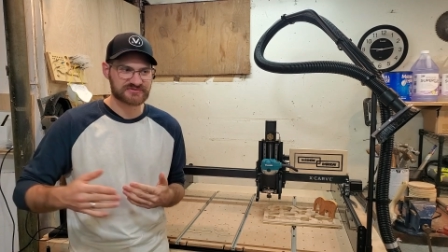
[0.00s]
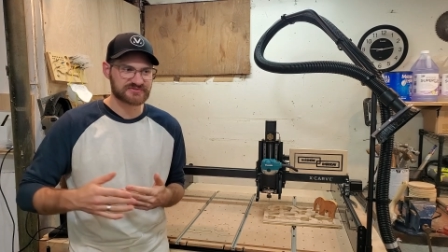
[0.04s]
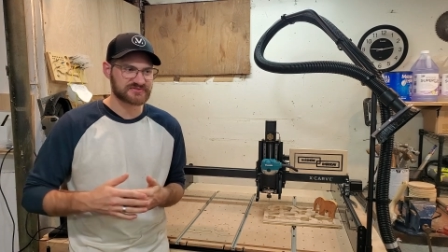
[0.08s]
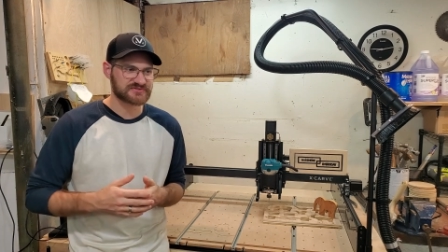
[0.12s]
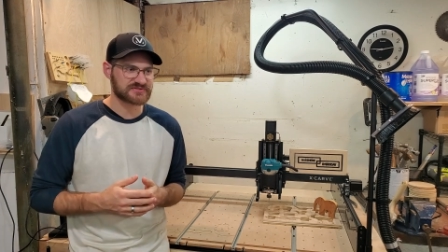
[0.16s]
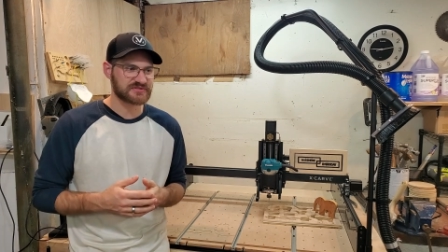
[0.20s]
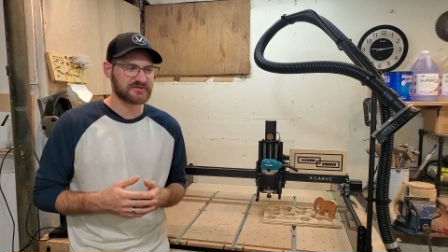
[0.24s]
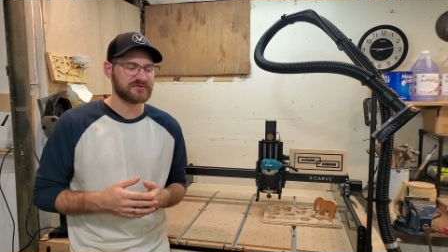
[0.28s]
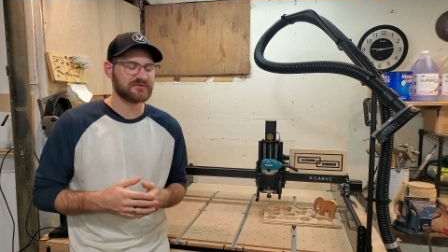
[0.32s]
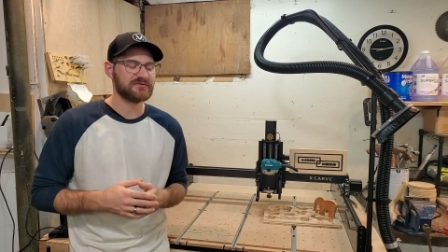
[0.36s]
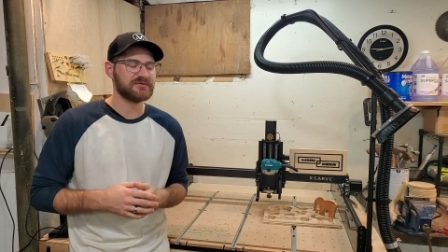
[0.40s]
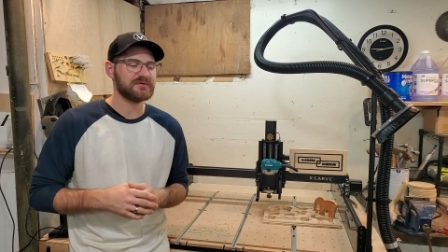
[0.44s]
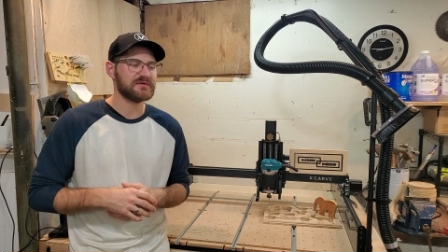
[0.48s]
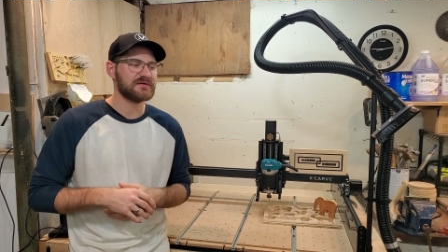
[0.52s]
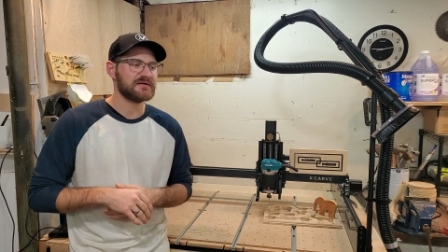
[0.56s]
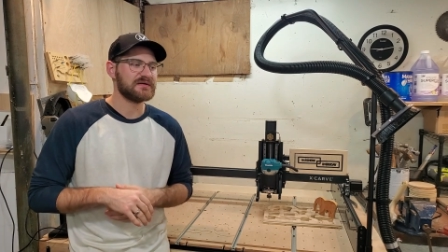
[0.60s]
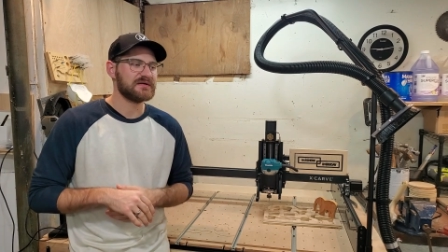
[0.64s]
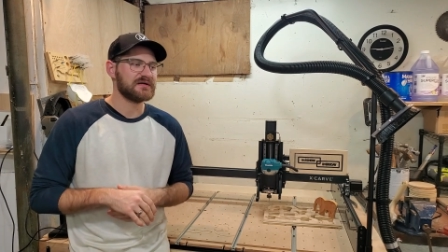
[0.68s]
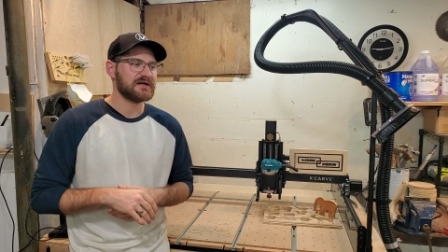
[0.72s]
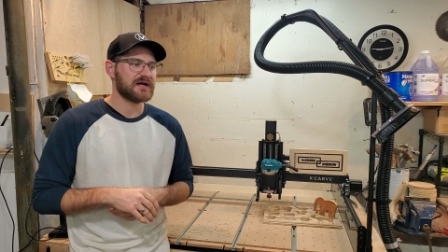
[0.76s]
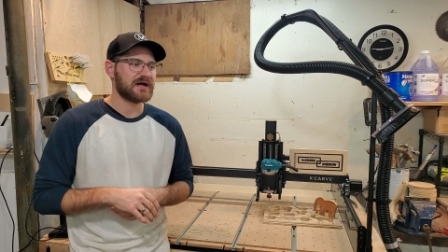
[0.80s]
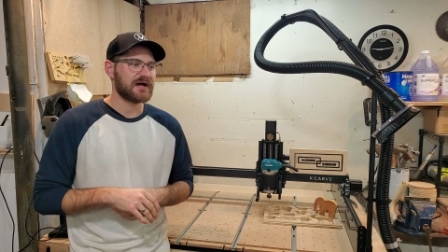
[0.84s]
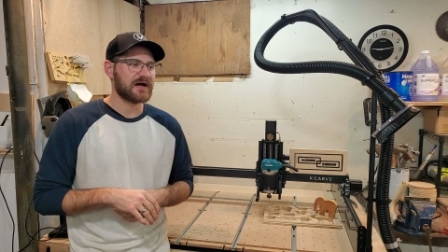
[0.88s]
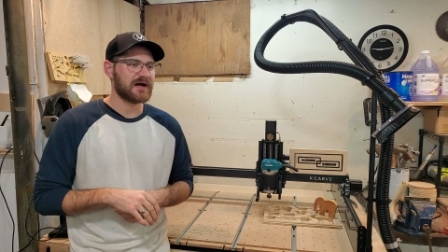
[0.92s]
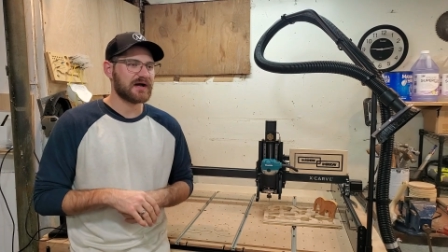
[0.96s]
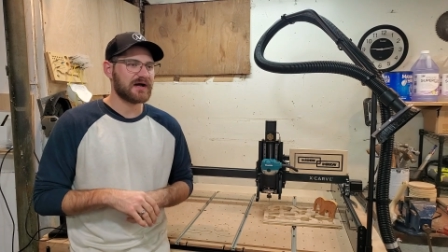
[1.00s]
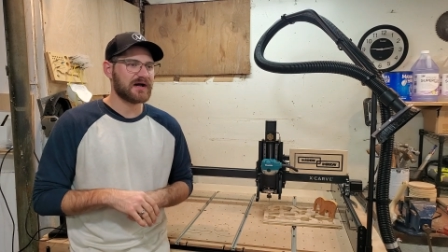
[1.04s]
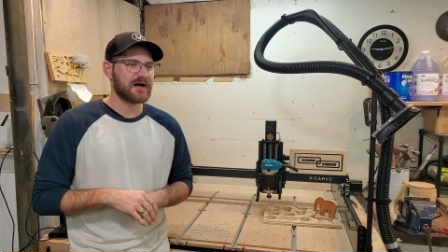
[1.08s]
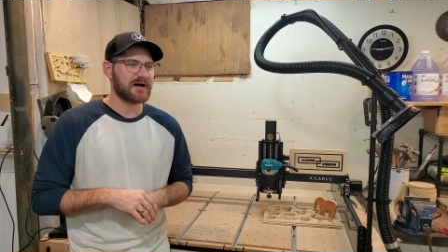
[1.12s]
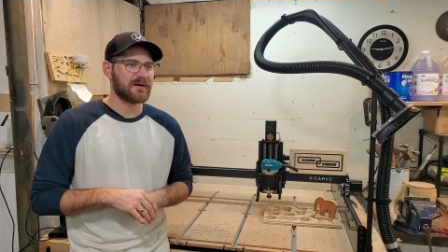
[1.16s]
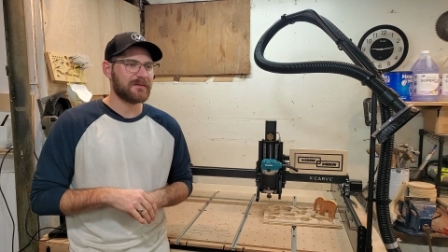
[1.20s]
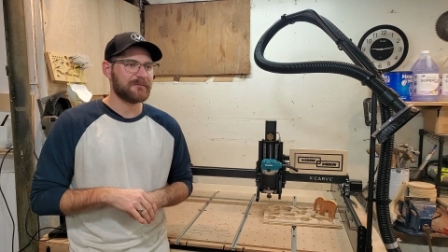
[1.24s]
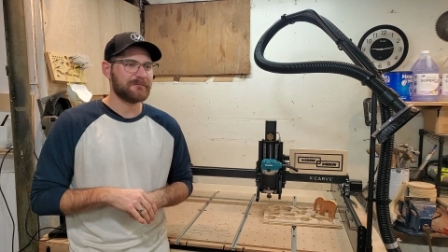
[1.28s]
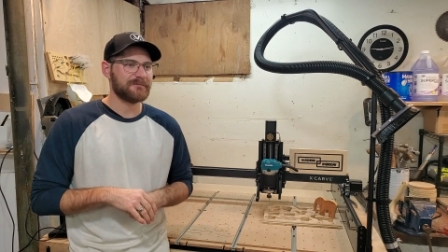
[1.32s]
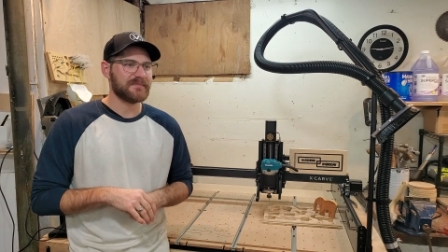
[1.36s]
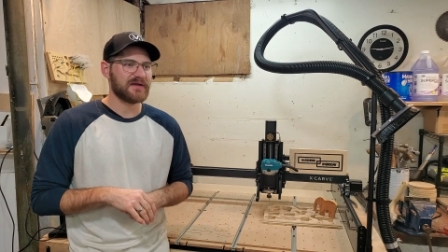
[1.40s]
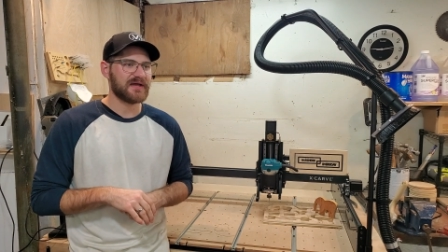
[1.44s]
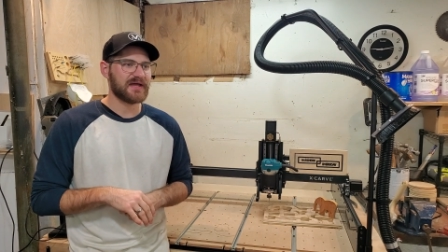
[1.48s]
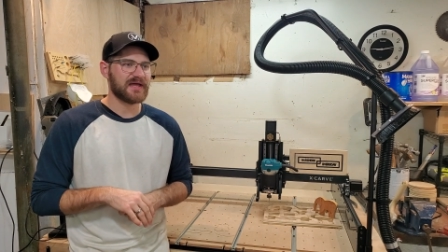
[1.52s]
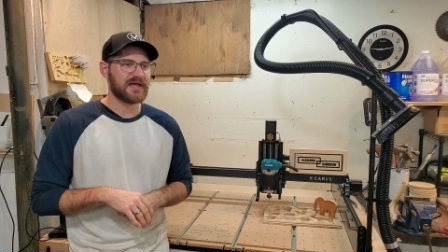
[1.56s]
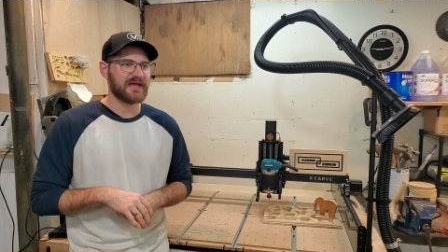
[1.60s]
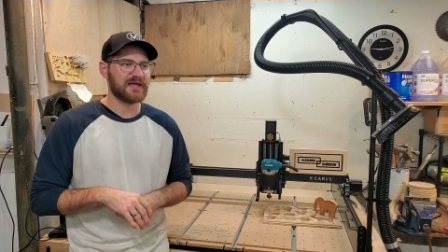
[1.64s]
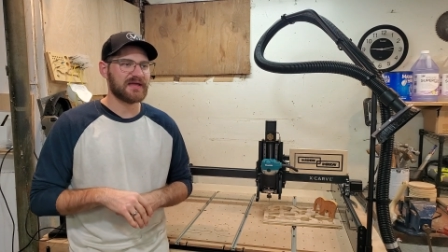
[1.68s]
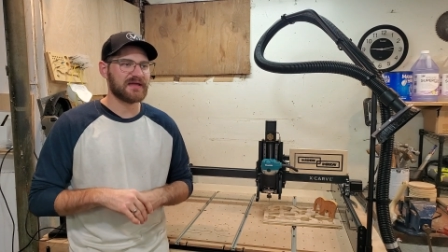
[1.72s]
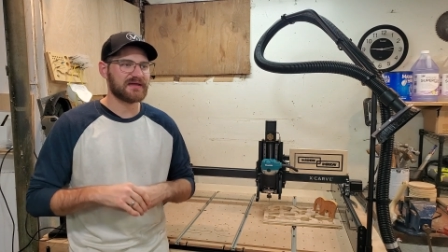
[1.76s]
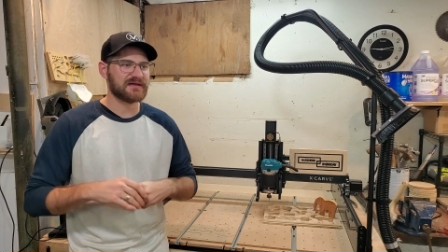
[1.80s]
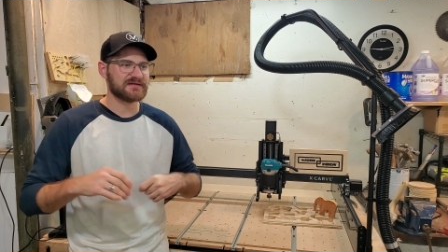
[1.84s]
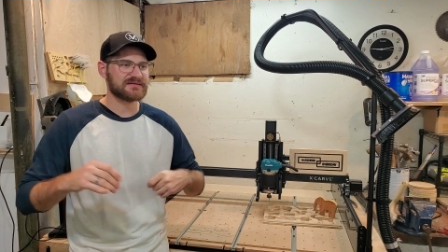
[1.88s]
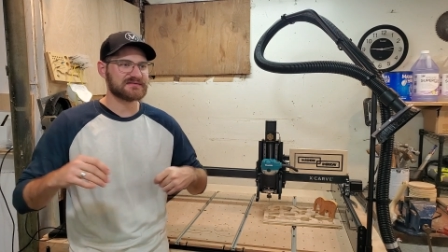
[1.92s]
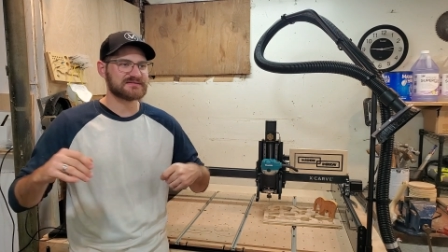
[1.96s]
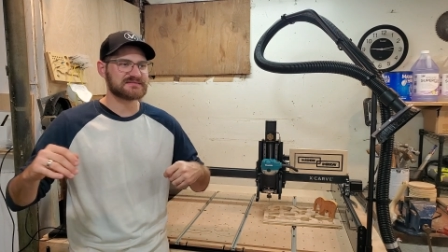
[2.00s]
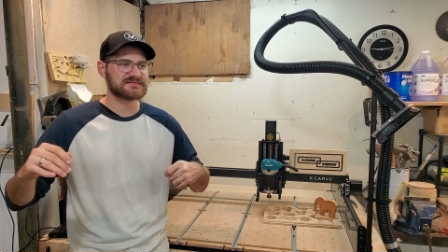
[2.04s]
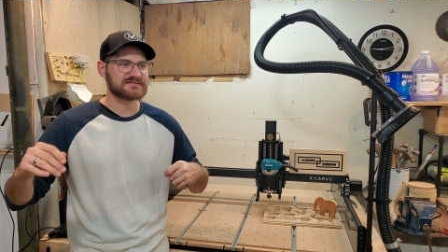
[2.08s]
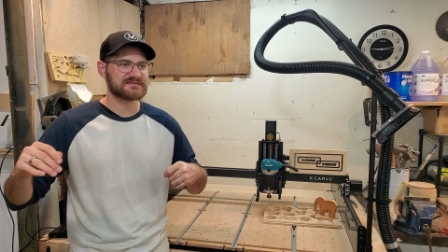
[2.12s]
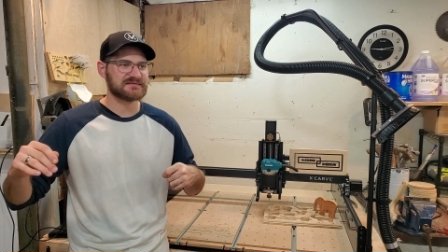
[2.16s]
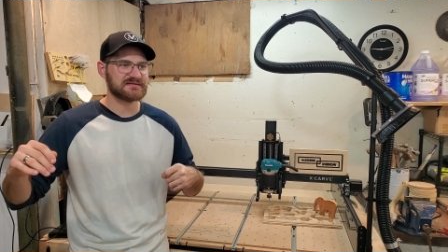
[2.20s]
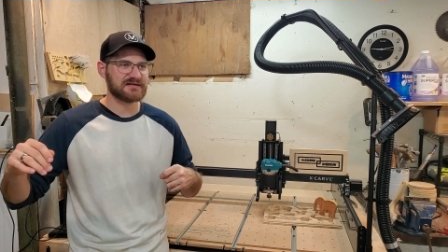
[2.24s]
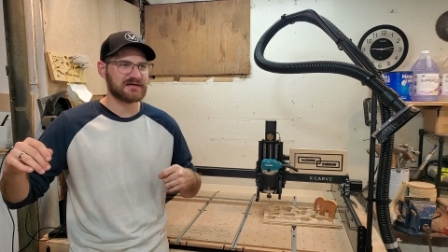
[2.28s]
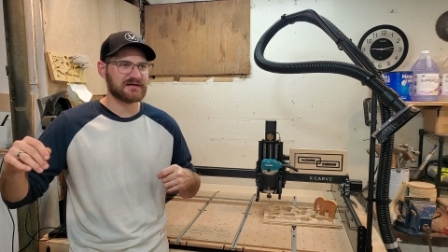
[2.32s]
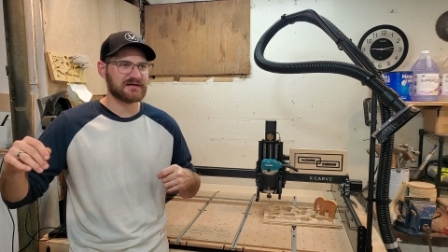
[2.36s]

or so. Um, and